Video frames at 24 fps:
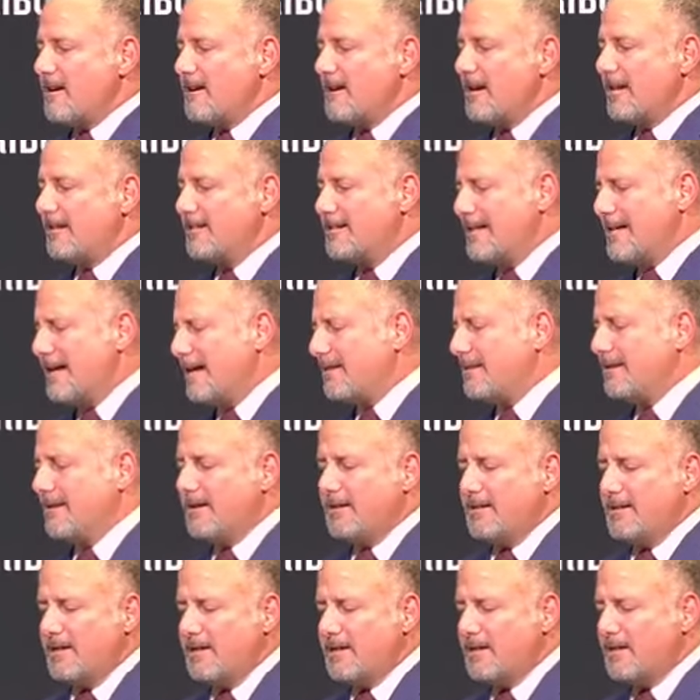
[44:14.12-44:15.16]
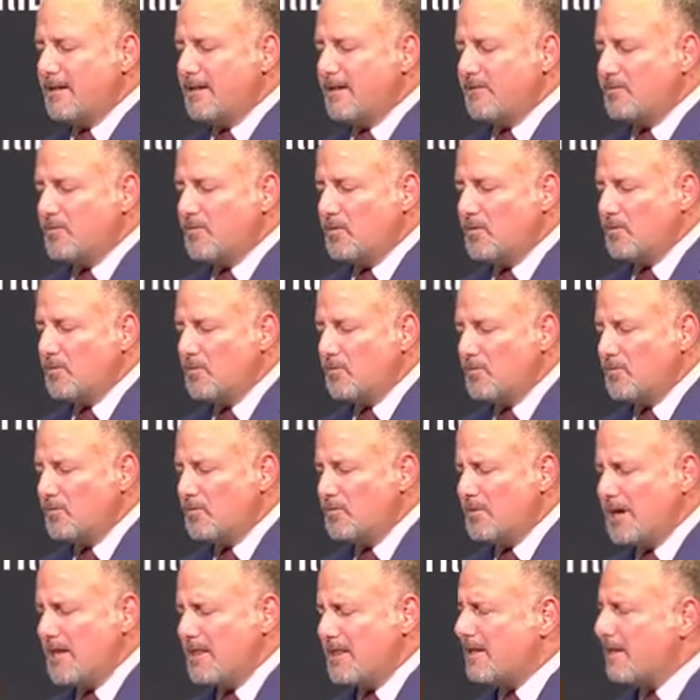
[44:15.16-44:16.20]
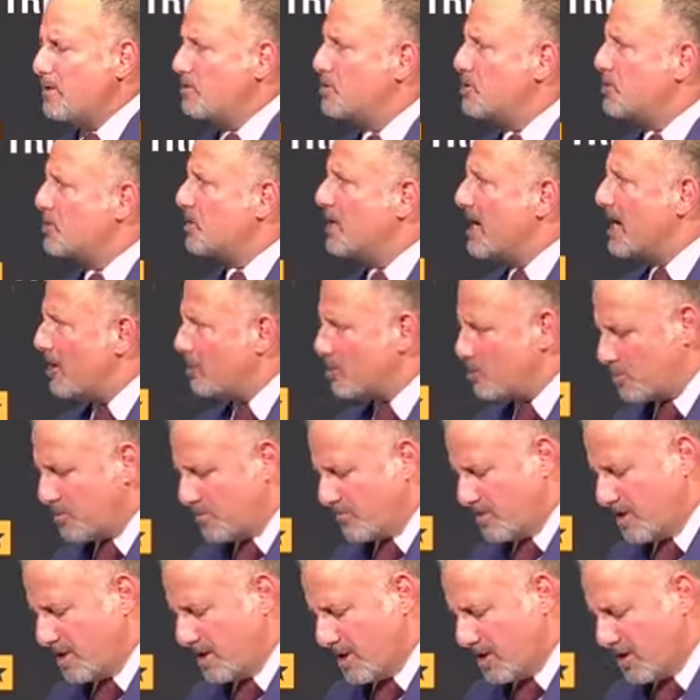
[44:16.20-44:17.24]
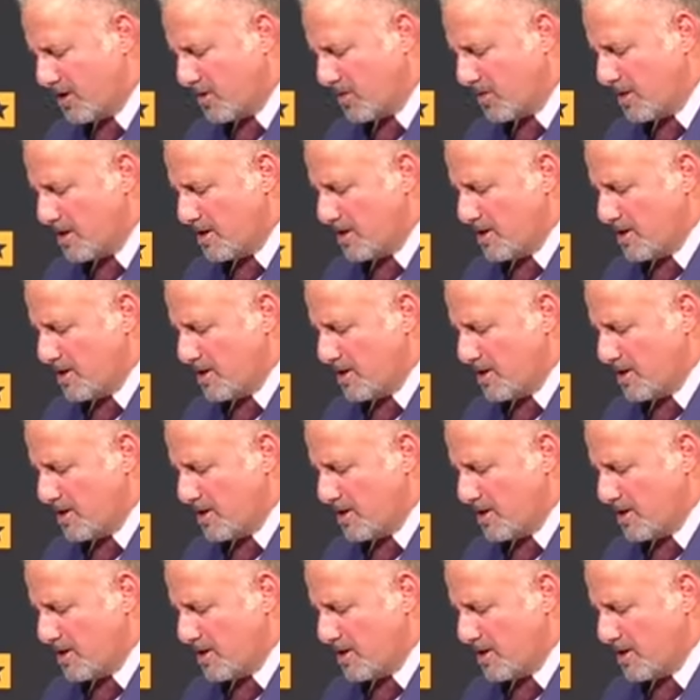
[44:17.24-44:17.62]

I got the idea from I think it was your announcement video,